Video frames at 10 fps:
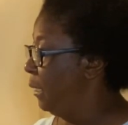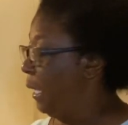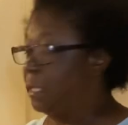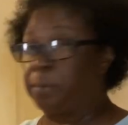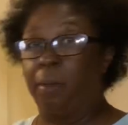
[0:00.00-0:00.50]
see
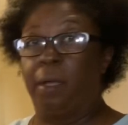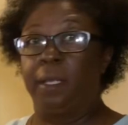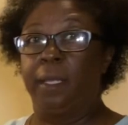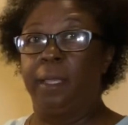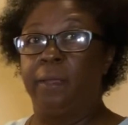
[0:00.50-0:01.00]
how small
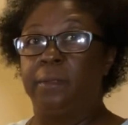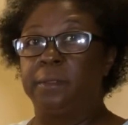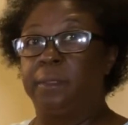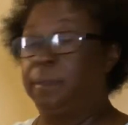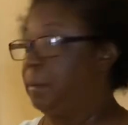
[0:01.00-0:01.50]
it is?
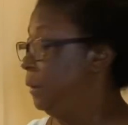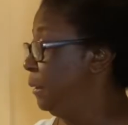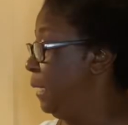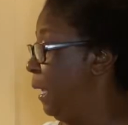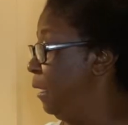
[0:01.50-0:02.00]

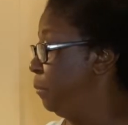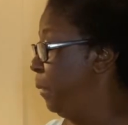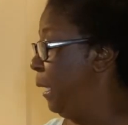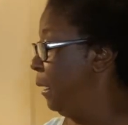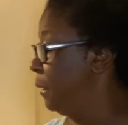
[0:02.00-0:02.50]
It's not as
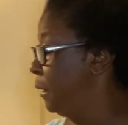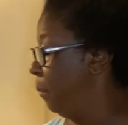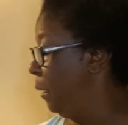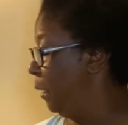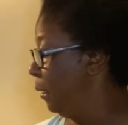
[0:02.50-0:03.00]
big as
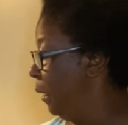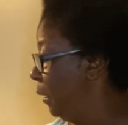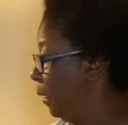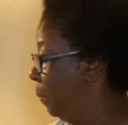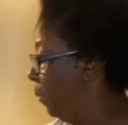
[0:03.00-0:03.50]
some
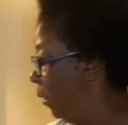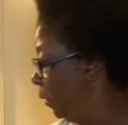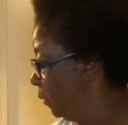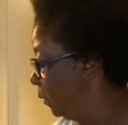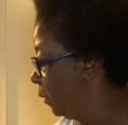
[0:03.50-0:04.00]
other
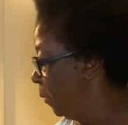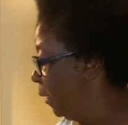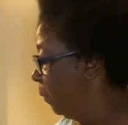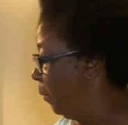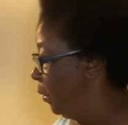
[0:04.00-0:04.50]
parts of
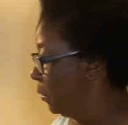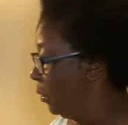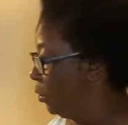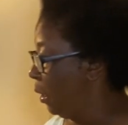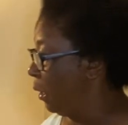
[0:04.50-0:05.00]

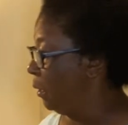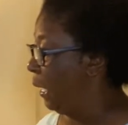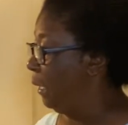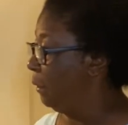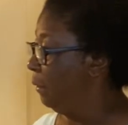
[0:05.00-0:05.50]
the chicken.
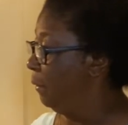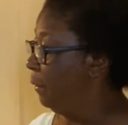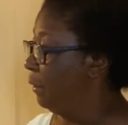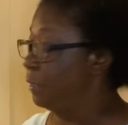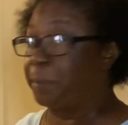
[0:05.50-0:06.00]
Like
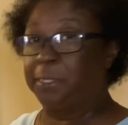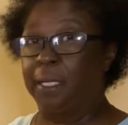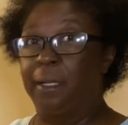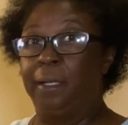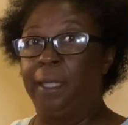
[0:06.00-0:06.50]
this
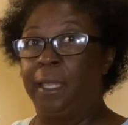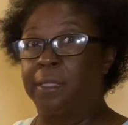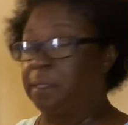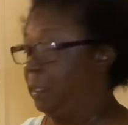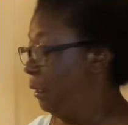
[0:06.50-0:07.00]
particular leg
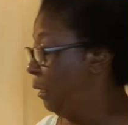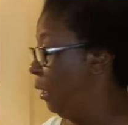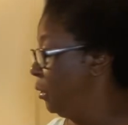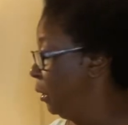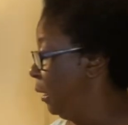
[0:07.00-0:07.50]
is a little
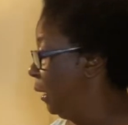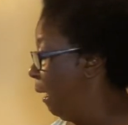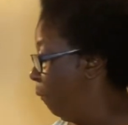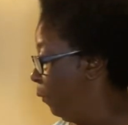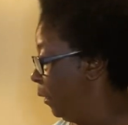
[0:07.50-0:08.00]
larger than
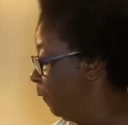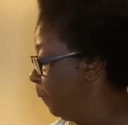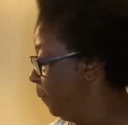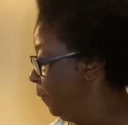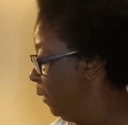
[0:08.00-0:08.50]
that one.
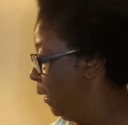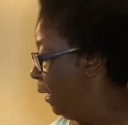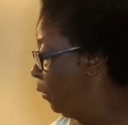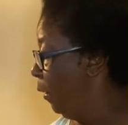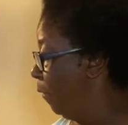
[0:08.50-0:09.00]

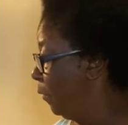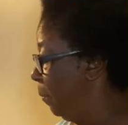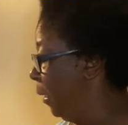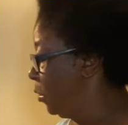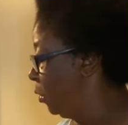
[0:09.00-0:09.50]
And you have to
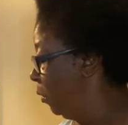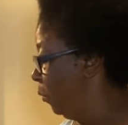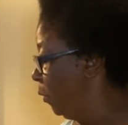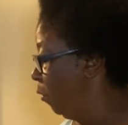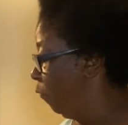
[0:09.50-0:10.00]
make sure
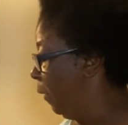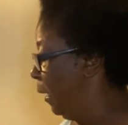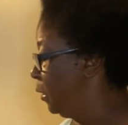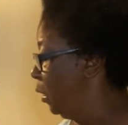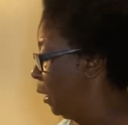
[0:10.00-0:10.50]
when you're
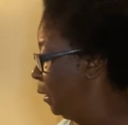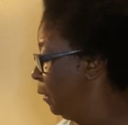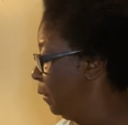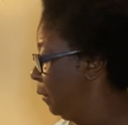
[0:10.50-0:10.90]
frying chicken,